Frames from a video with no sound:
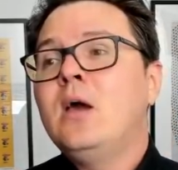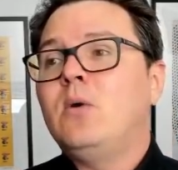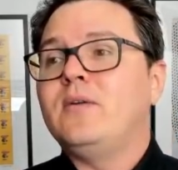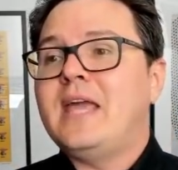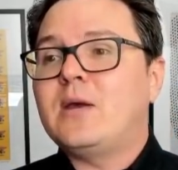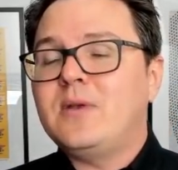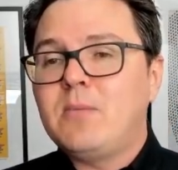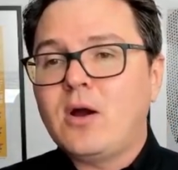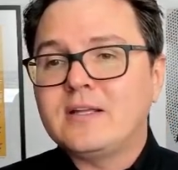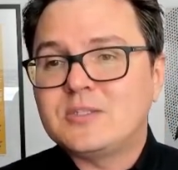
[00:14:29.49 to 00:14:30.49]
while the equity
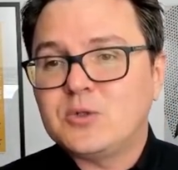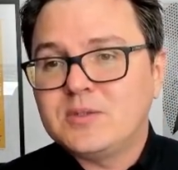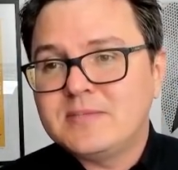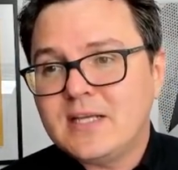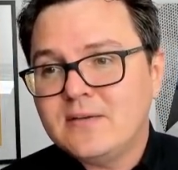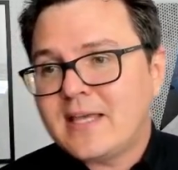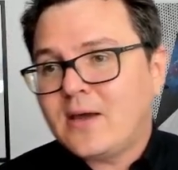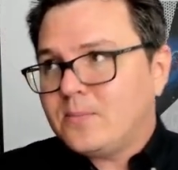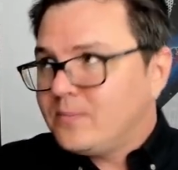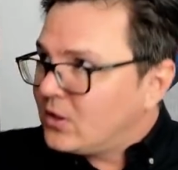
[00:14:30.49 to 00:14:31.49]
markets sort themselves
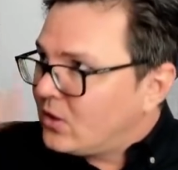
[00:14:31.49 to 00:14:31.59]
out.